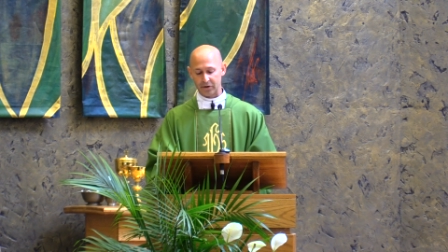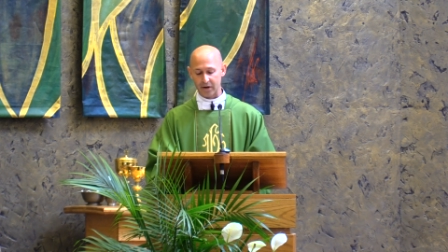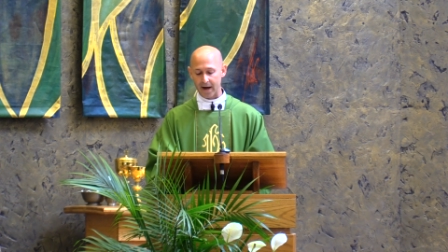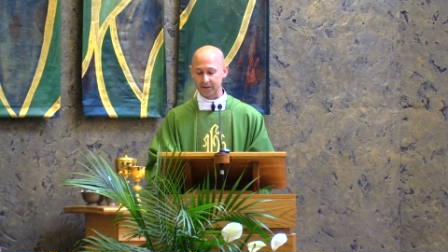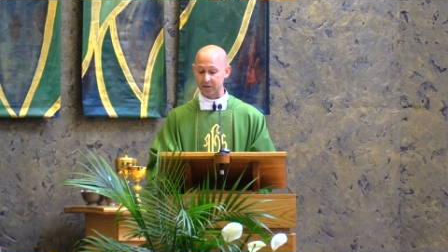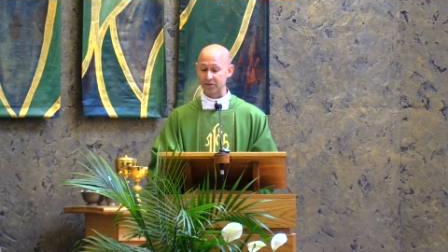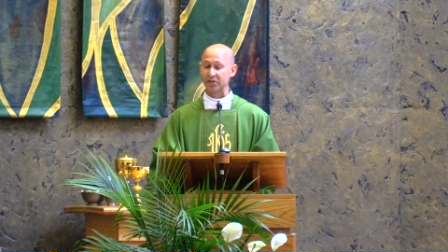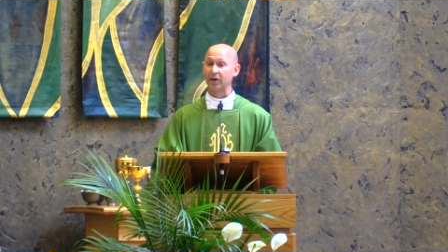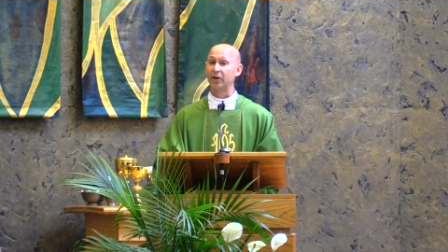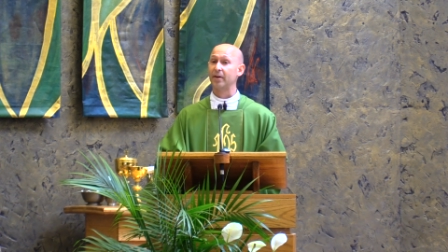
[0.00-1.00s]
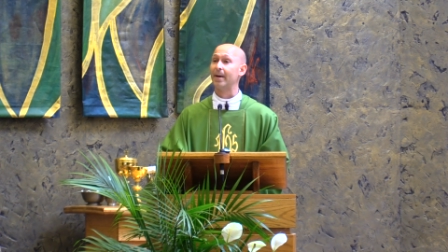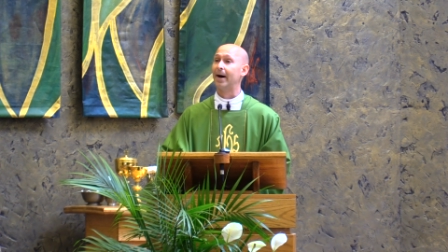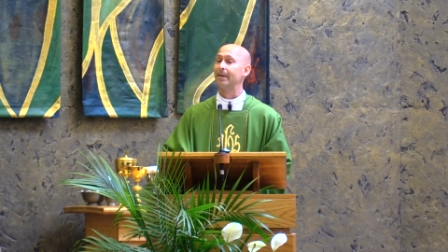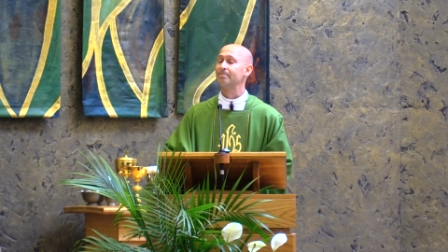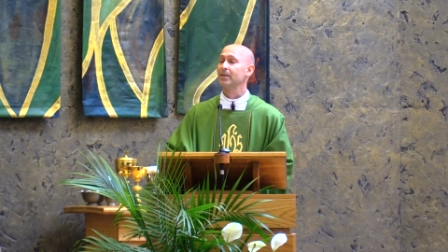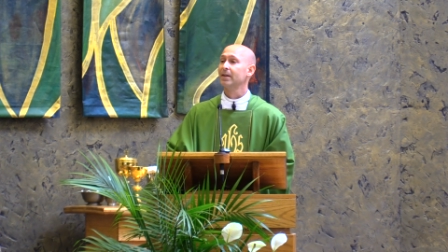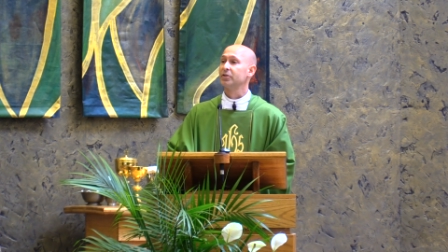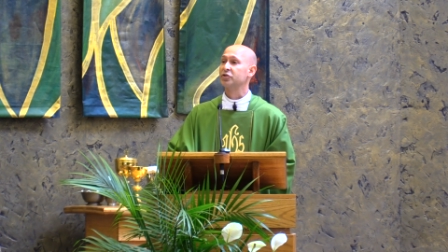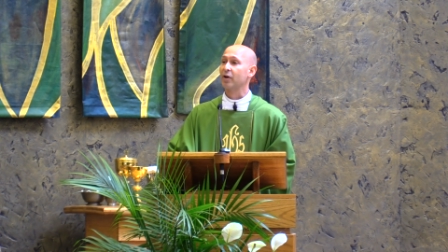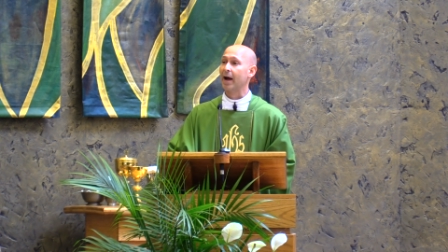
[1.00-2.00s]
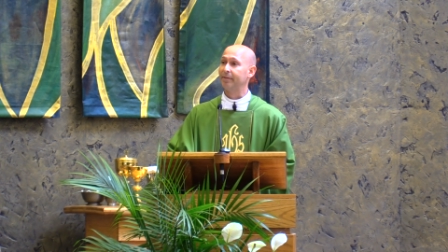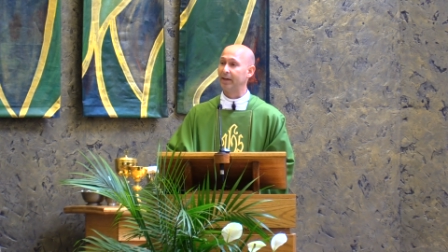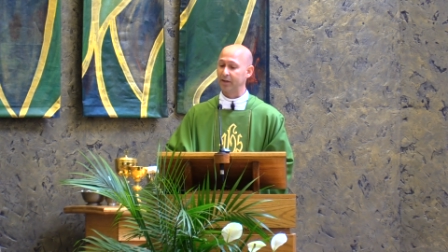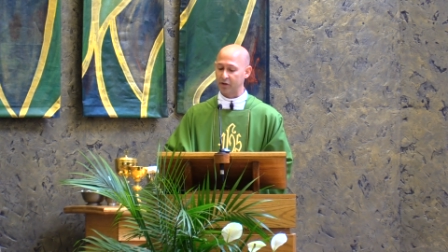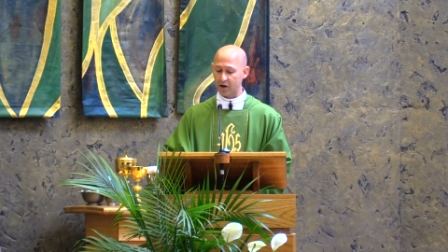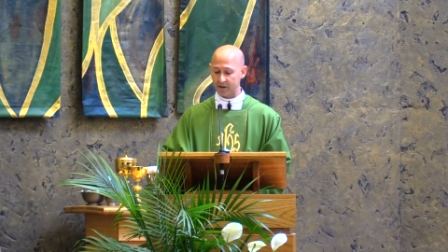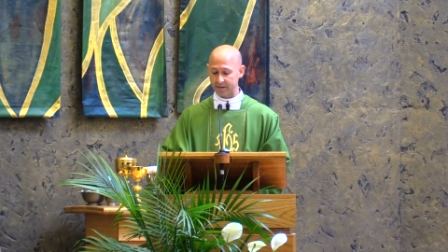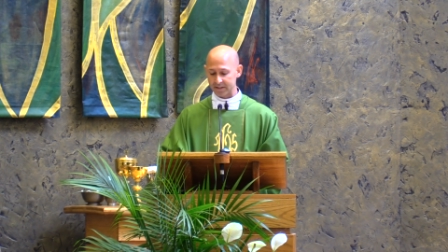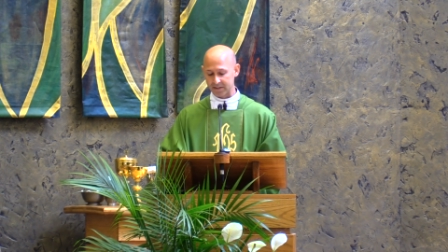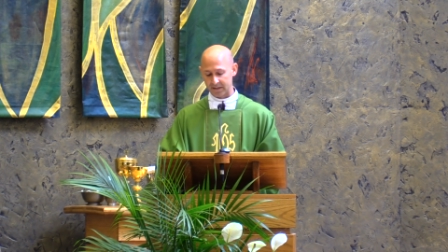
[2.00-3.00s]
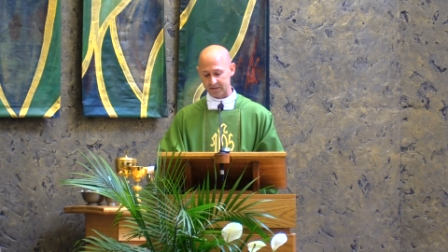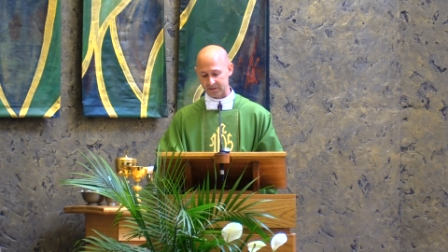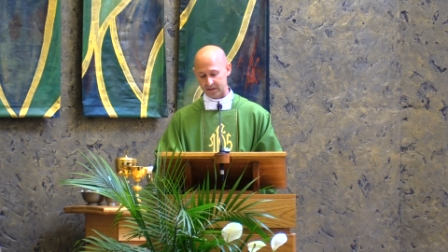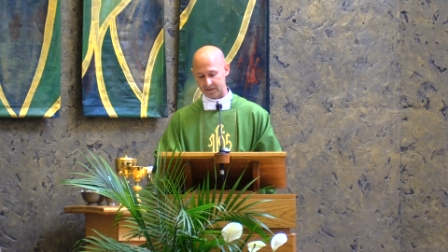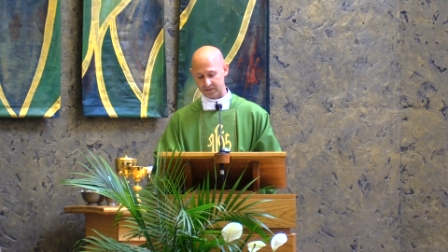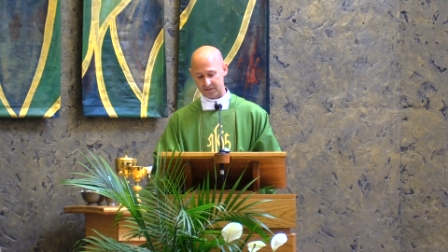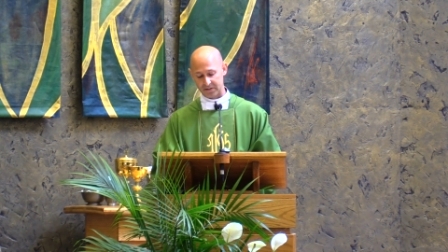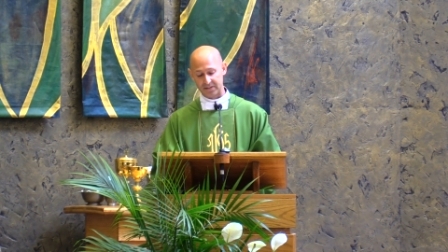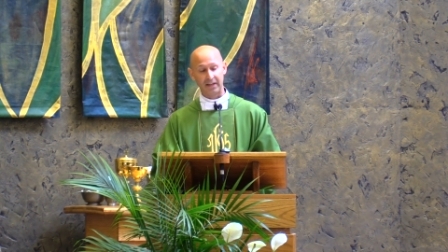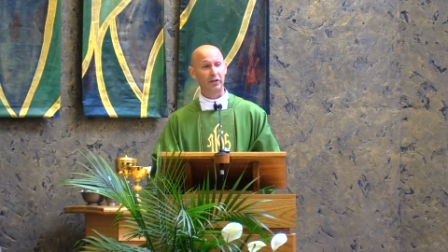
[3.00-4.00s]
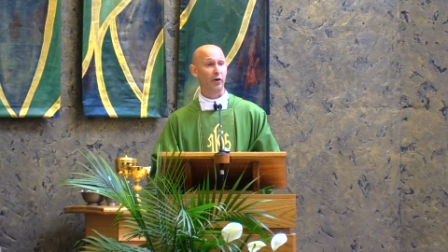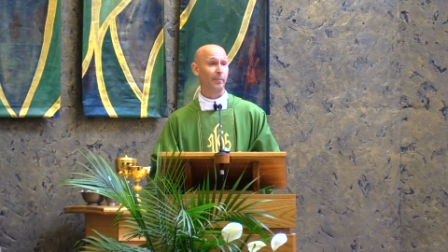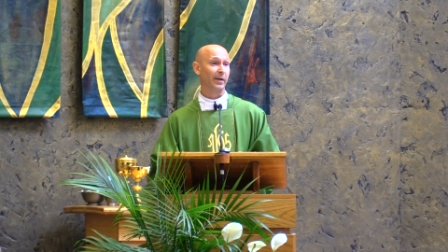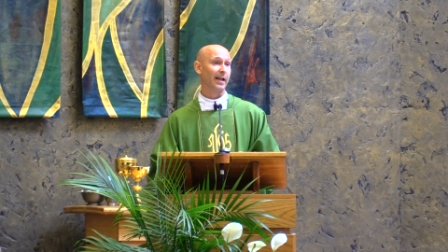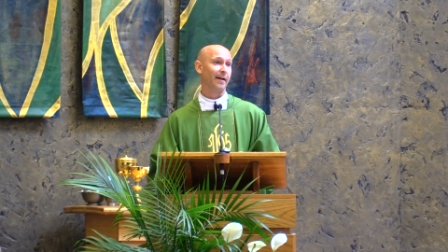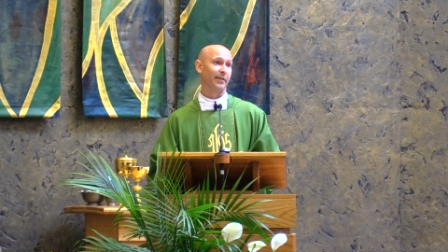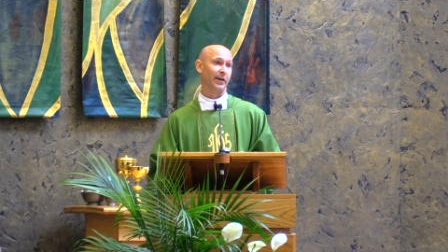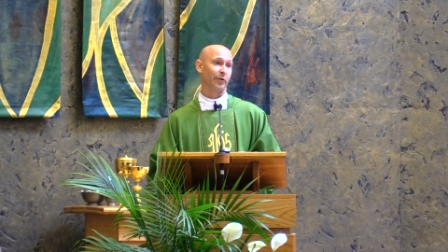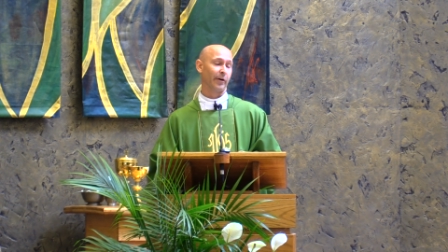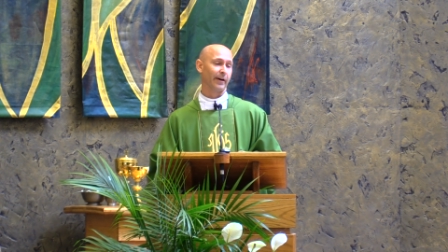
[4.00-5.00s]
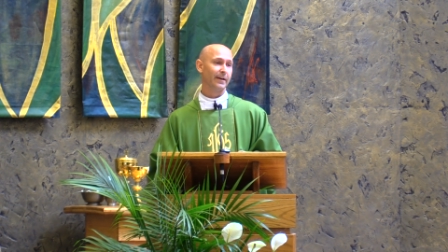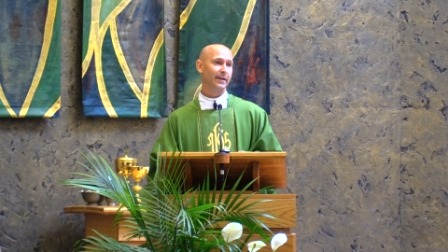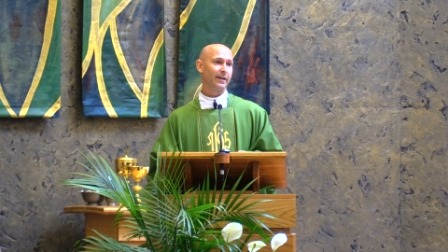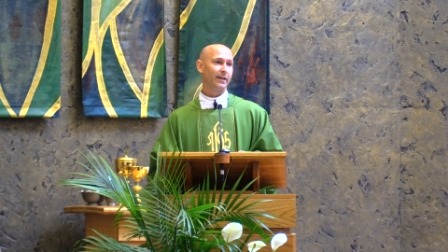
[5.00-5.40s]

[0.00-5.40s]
you're not concerned about driving long distances to see your beloved or